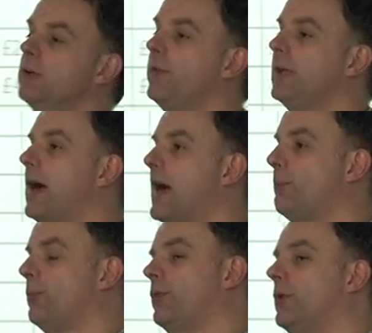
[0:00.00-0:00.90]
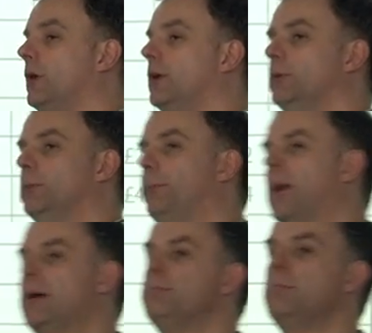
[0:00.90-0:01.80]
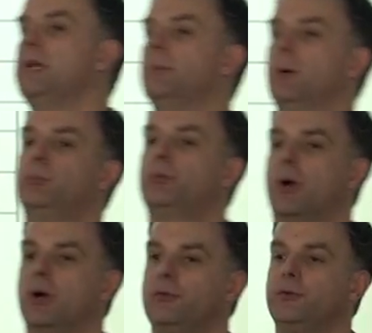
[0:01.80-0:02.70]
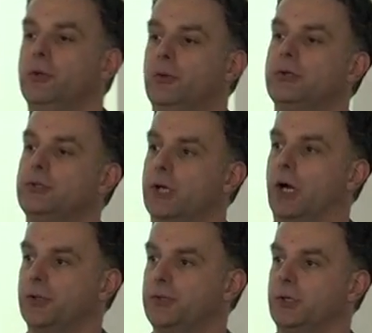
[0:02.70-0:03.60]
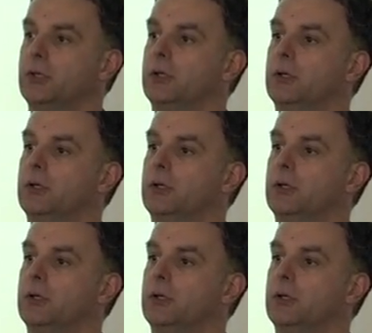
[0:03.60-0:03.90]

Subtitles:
of the absolute bare minimum price you can charge.